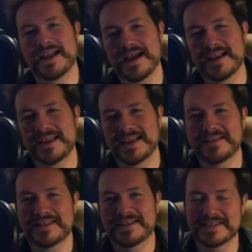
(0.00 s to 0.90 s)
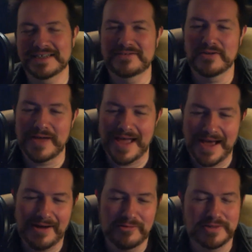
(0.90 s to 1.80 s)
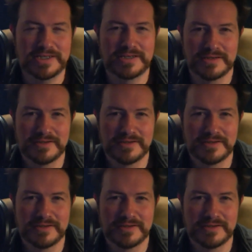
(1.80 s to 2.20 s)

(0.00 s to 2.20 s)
gotta get this intro out.